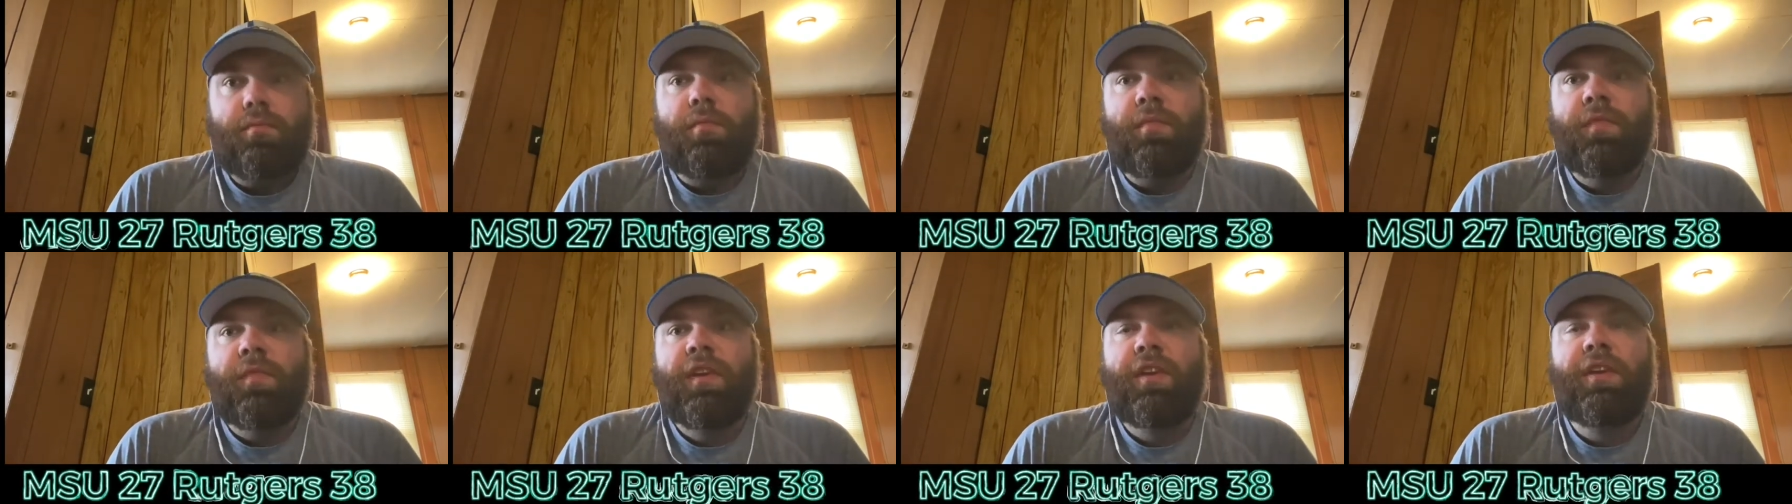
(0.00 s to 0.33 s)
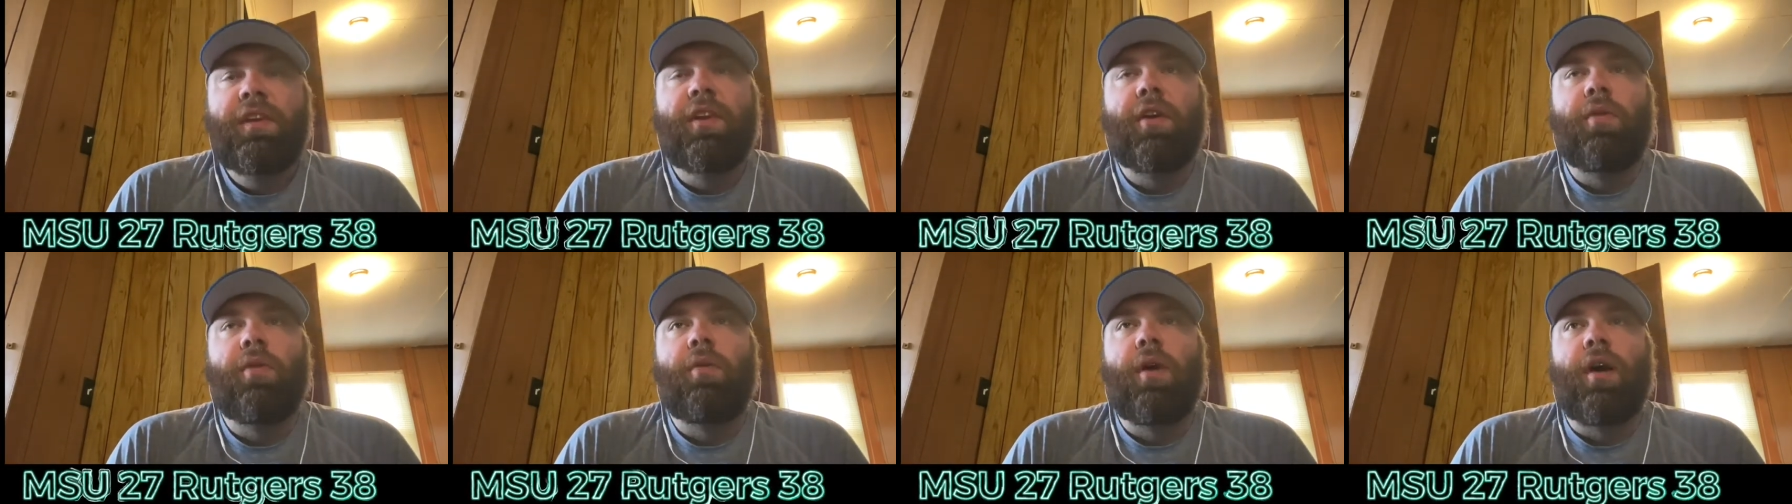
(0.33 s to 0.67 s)
you
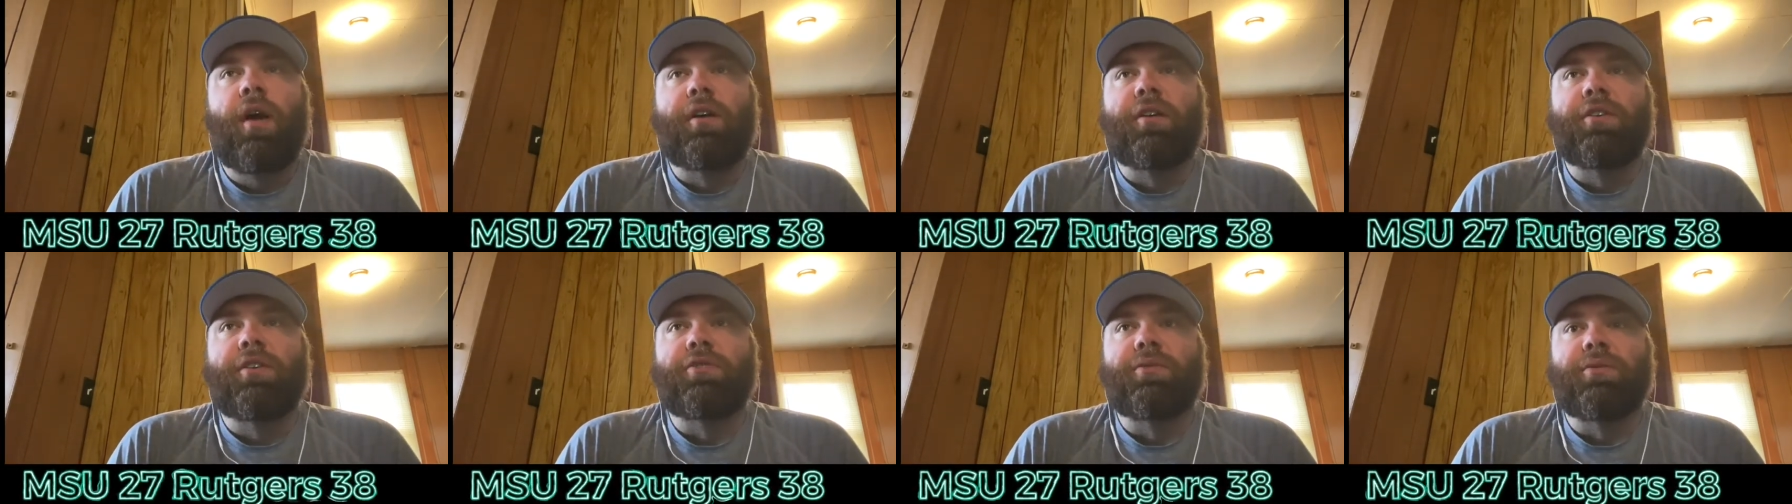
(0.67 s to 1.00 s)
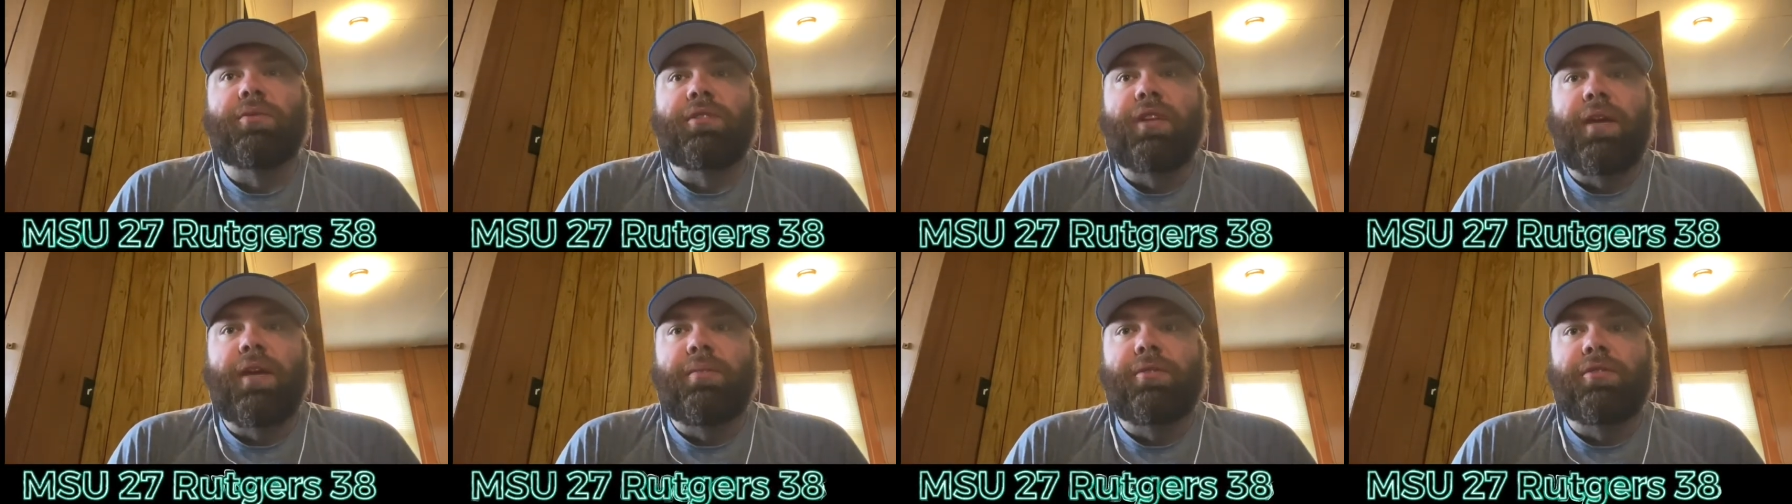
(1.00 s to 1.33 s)
know, Rutgers
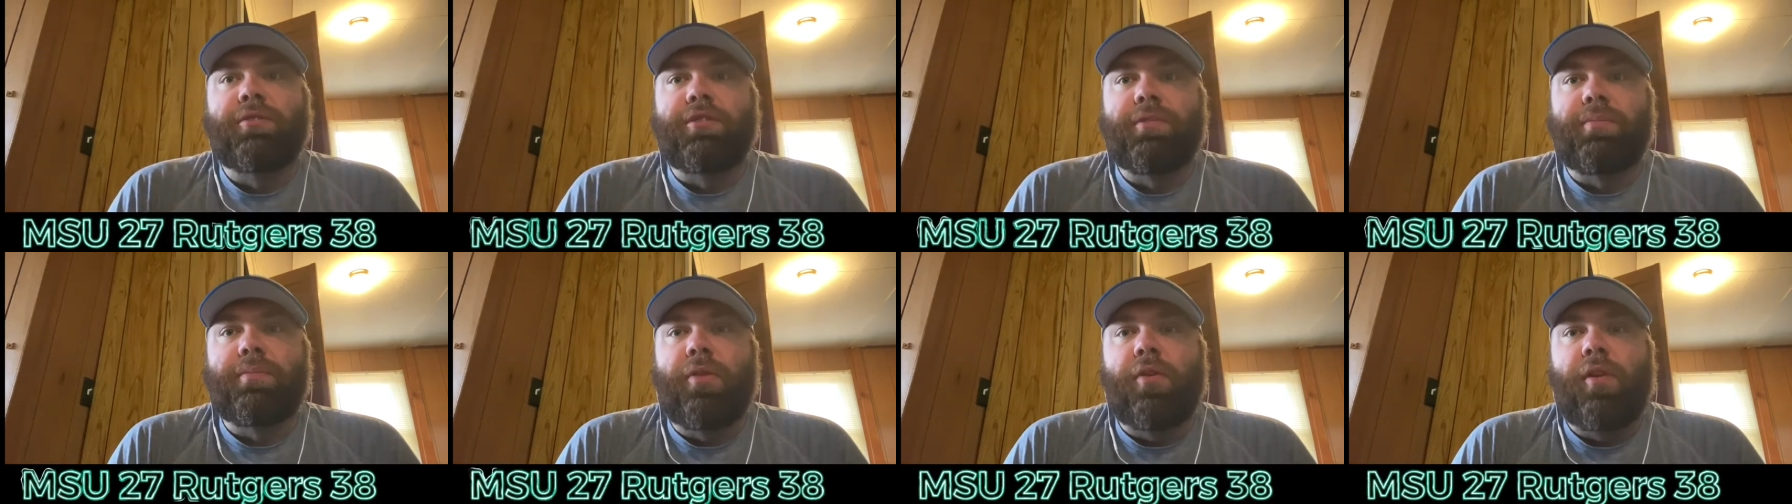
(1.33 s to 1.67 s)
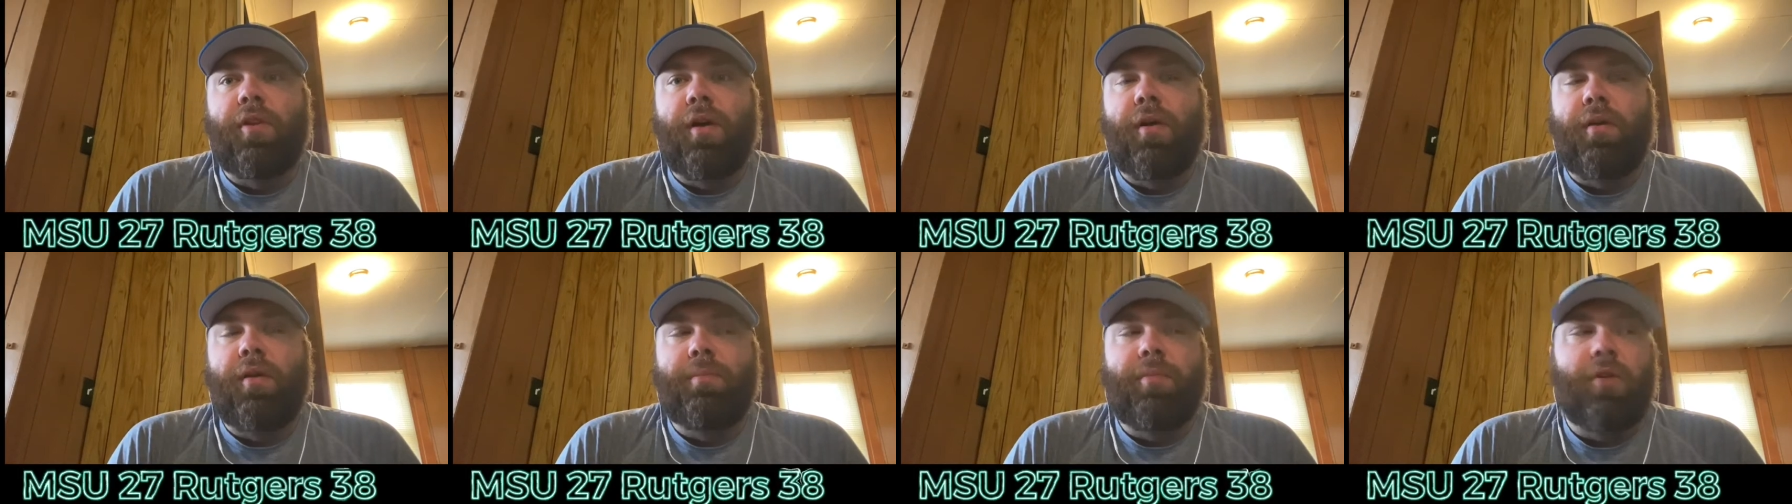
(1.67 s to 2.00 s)
was able to
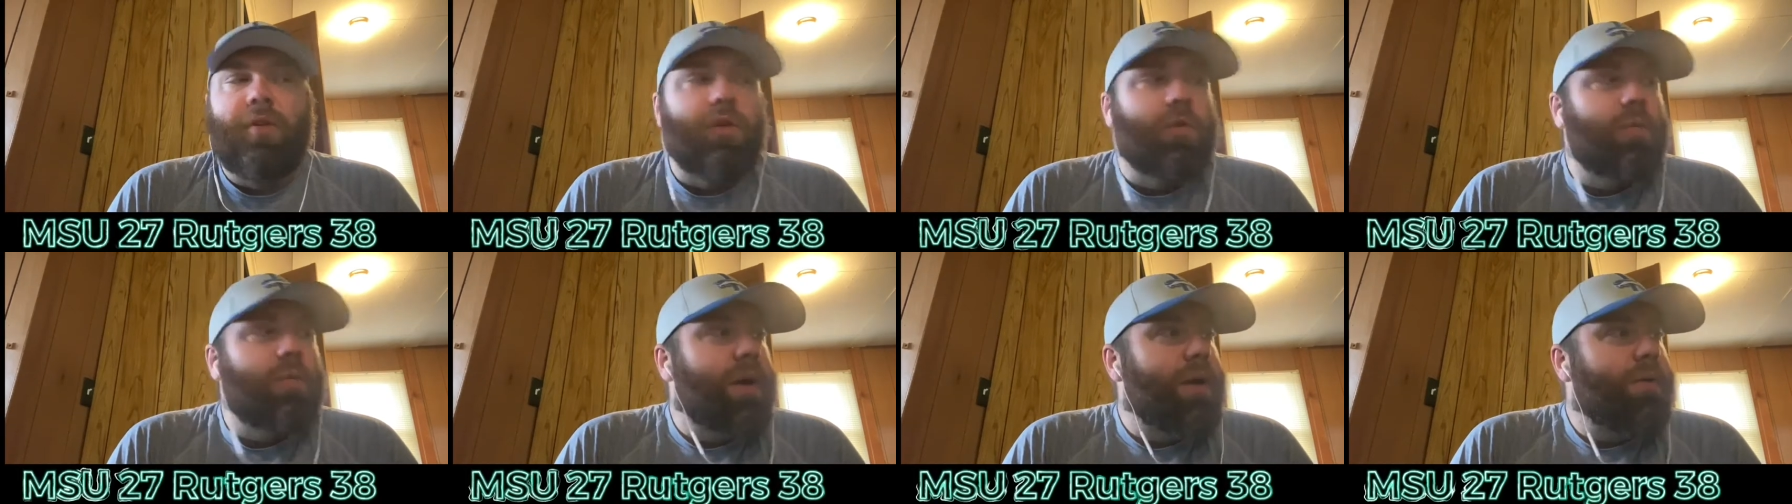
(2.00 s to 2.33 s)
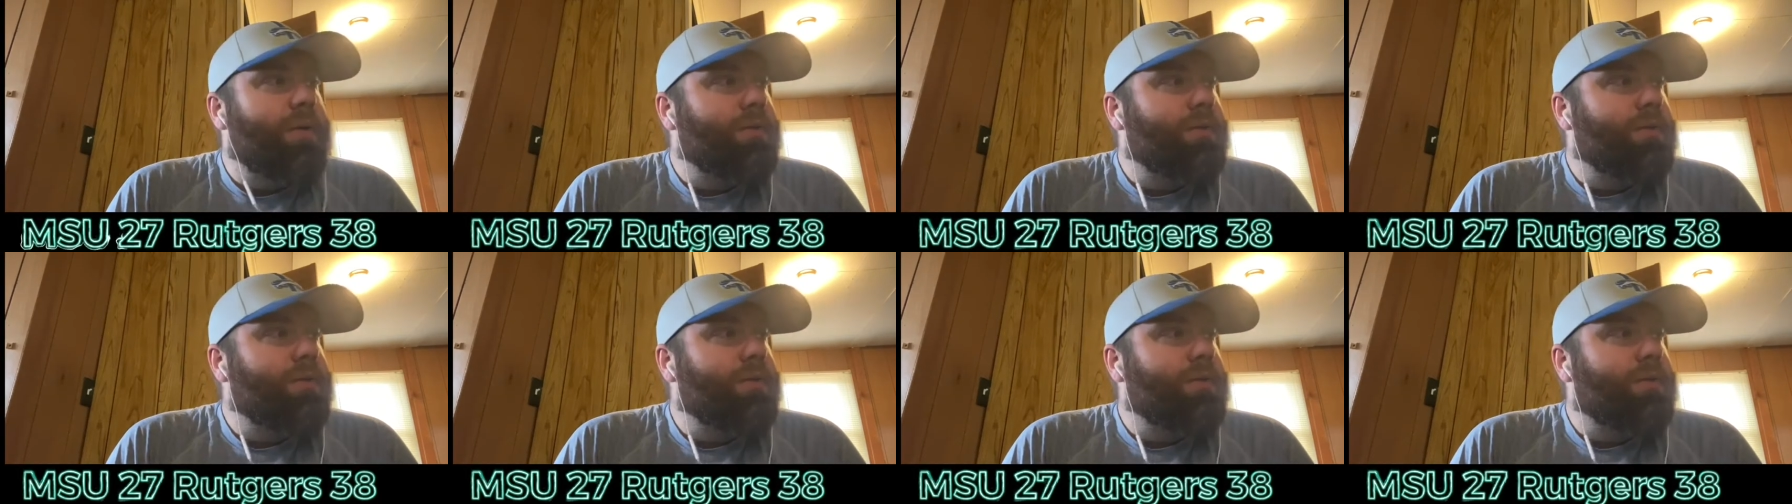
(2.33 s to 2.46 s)
pull away with